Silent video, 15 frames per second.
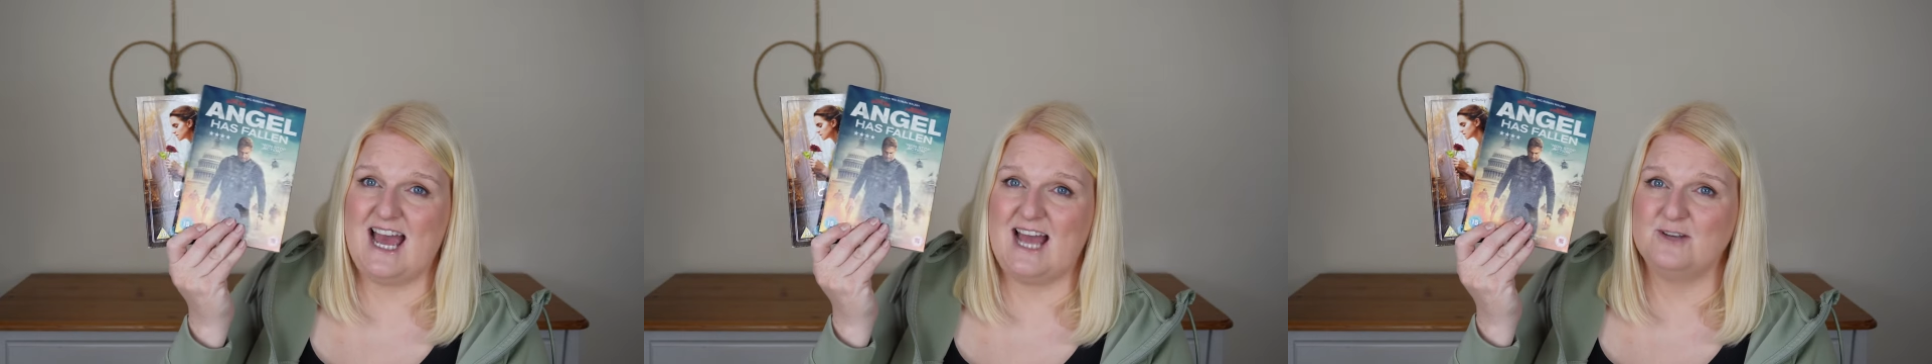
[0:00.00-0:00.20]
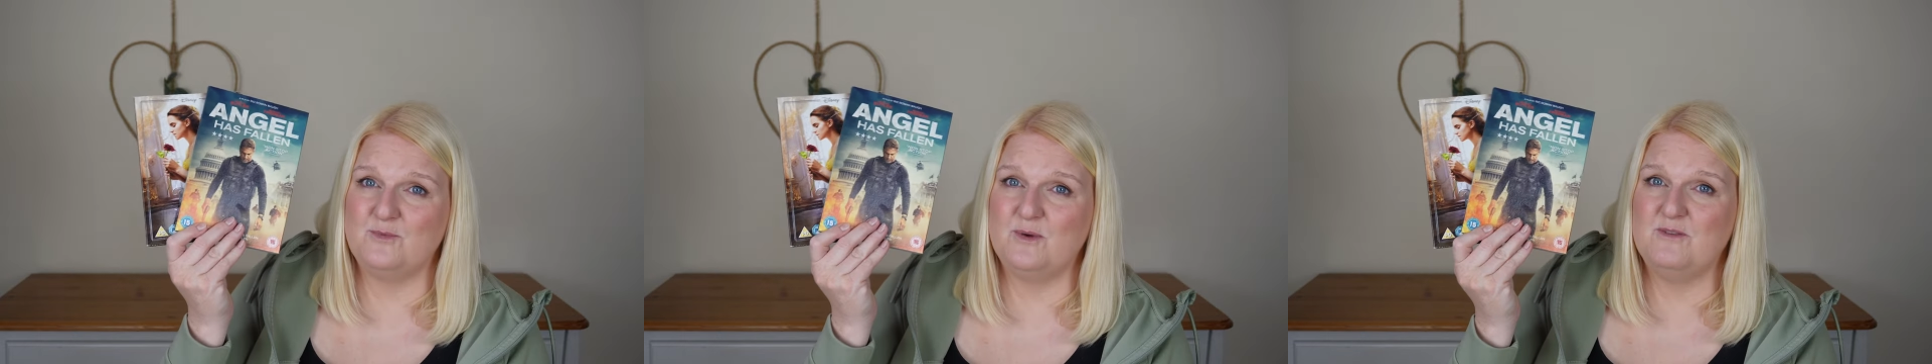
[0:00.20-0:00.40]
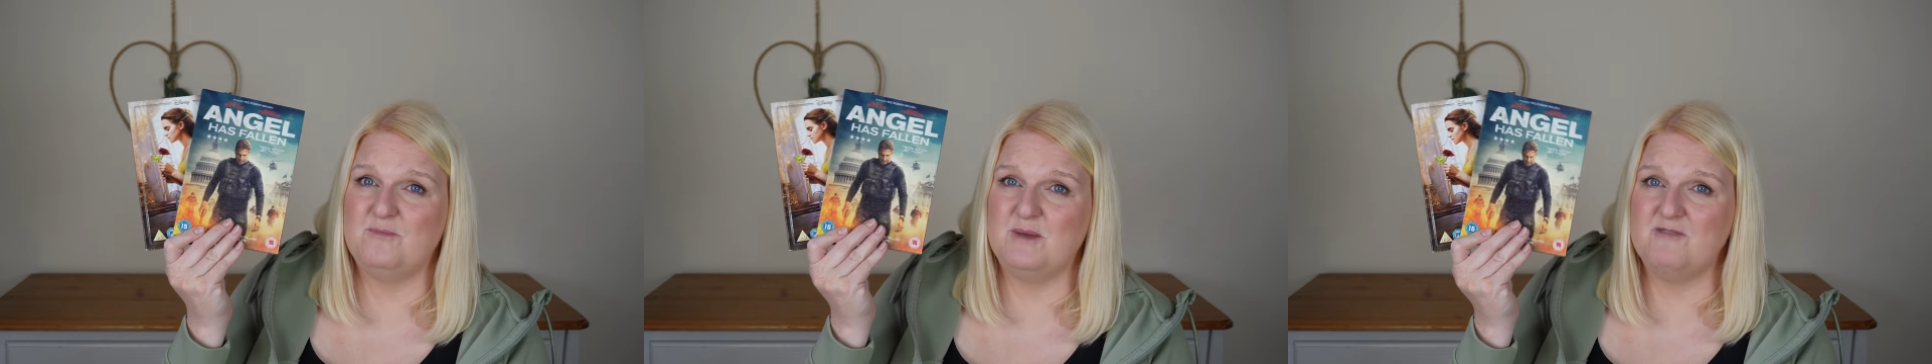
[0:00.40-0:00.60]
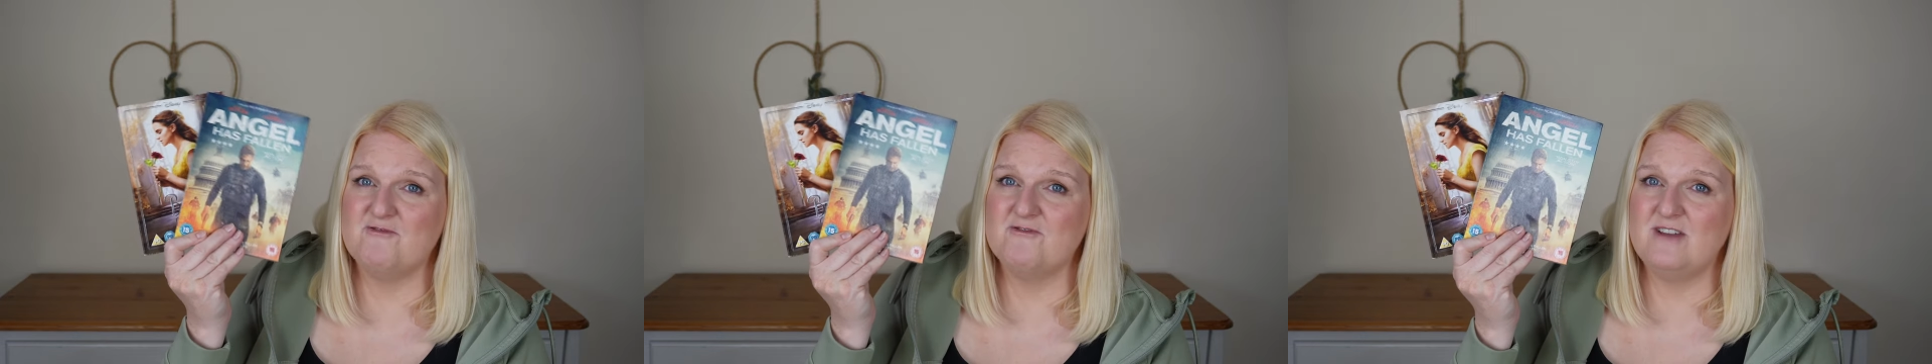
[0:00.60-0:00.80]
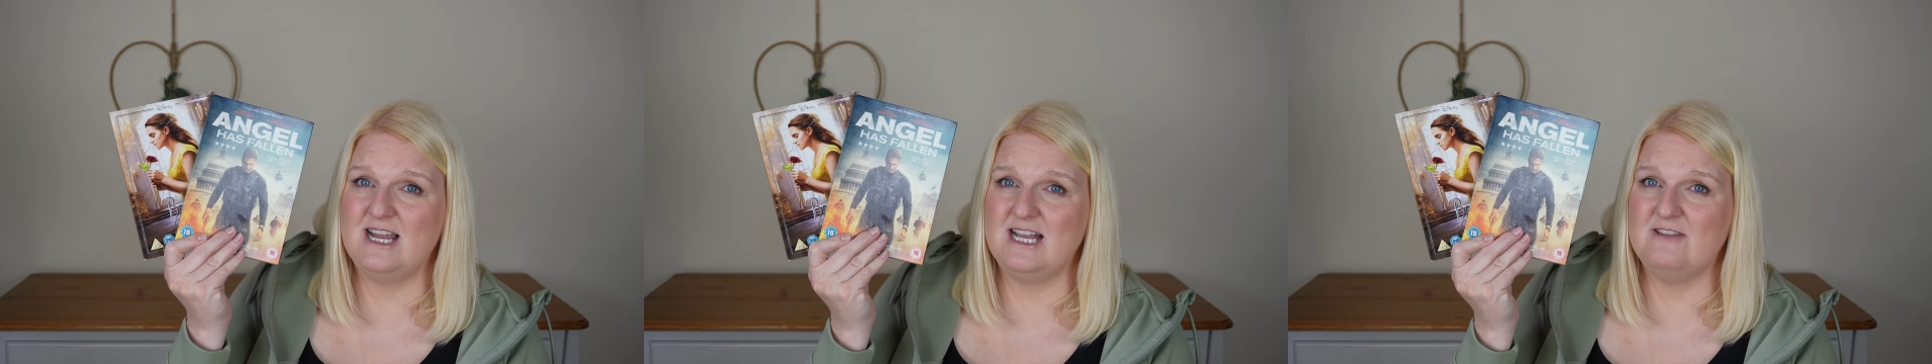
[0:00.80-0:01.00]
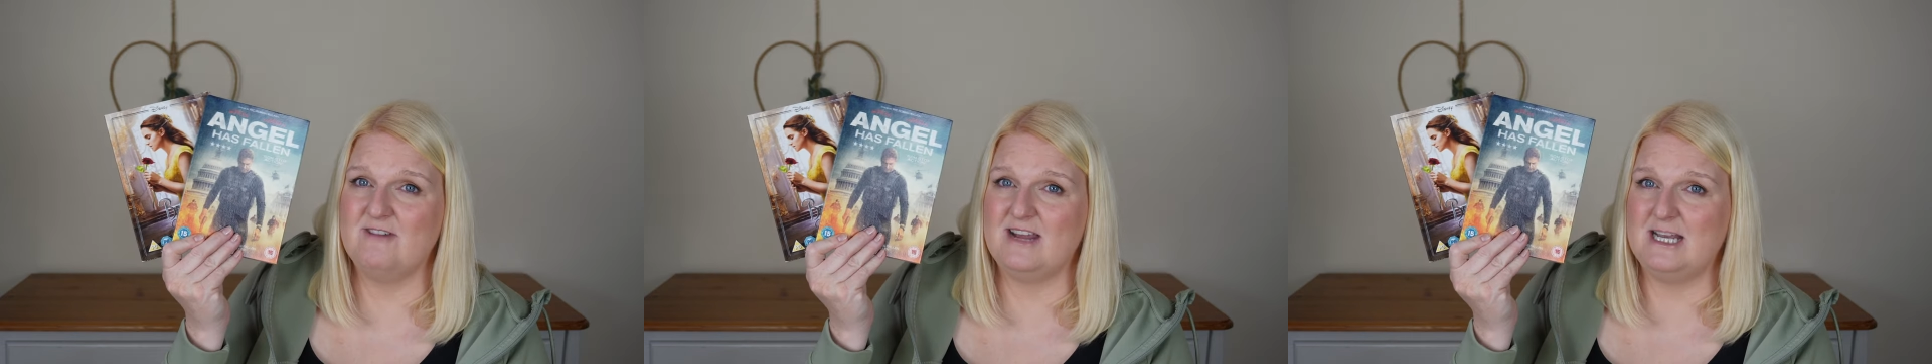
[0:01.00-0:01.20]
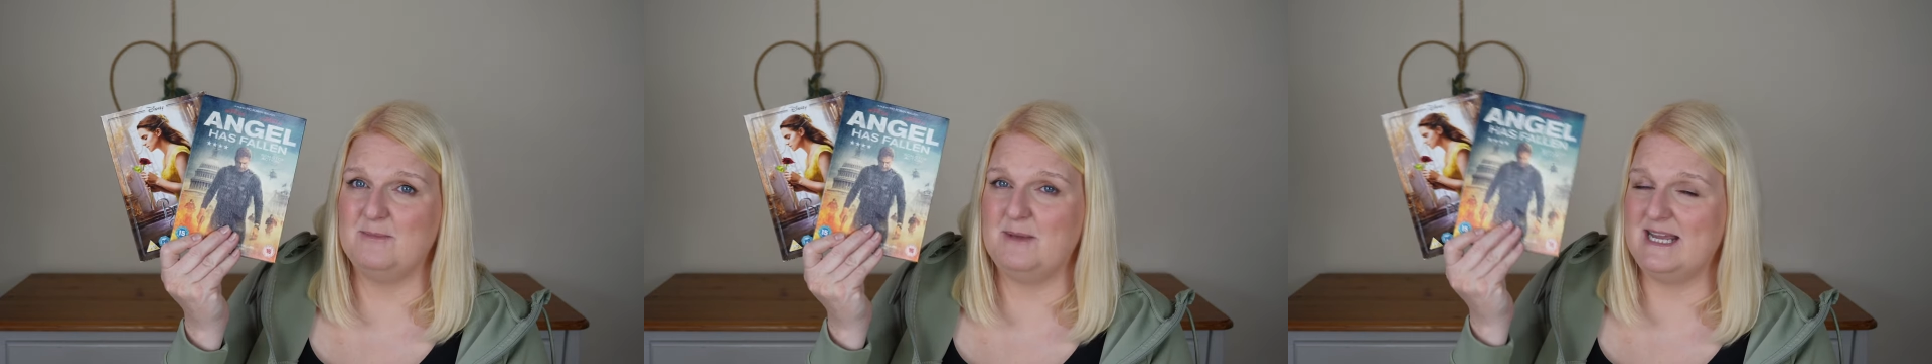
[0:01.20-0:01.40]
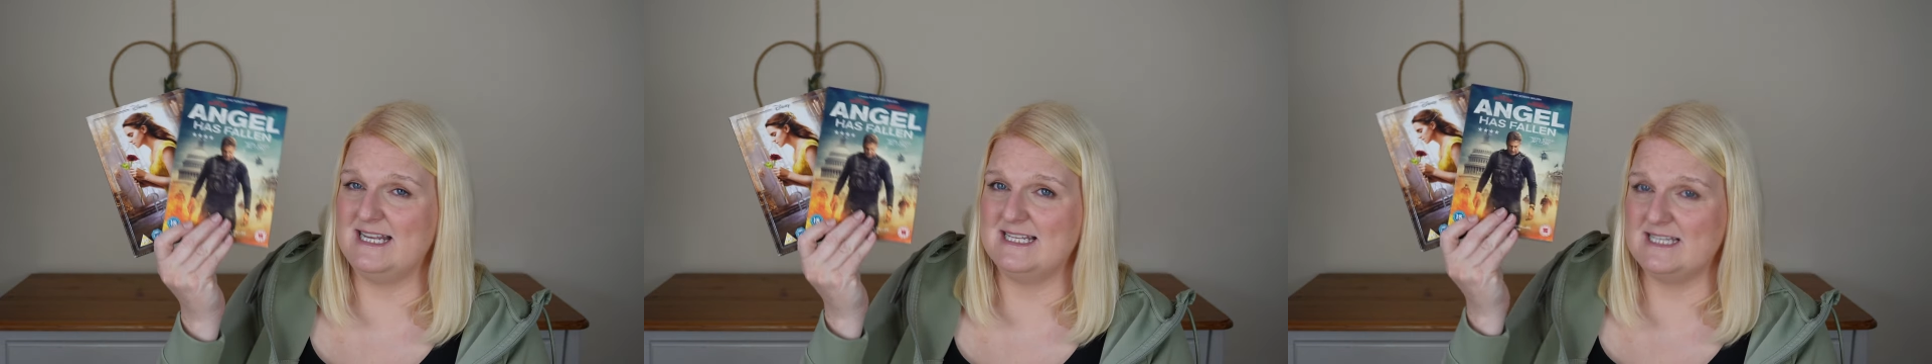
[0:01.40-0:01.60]
and we've been really, really
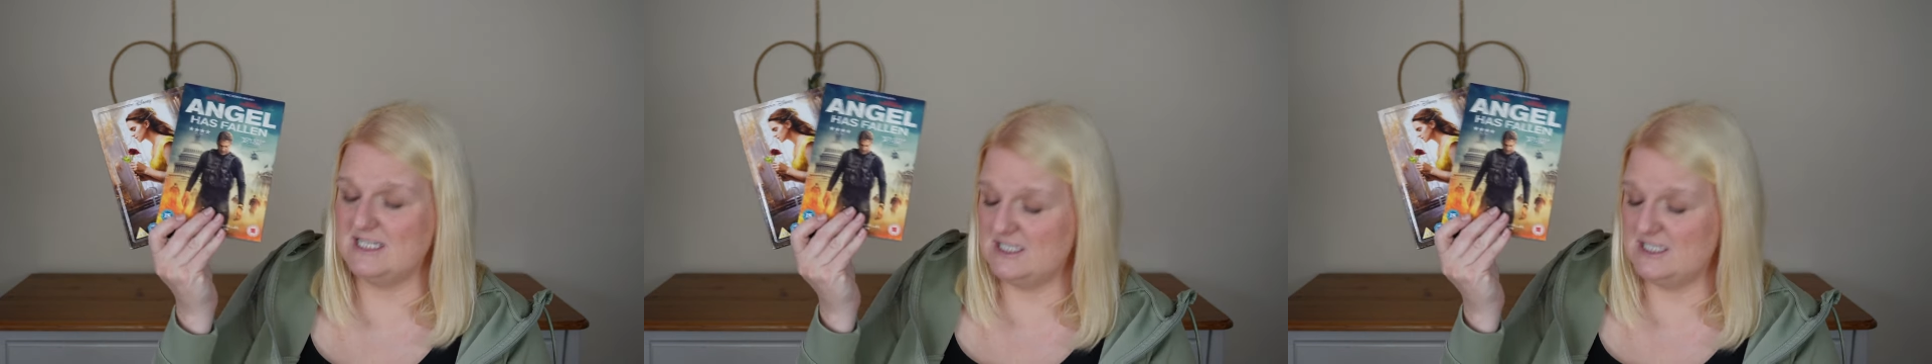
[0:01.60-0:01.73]
pleased.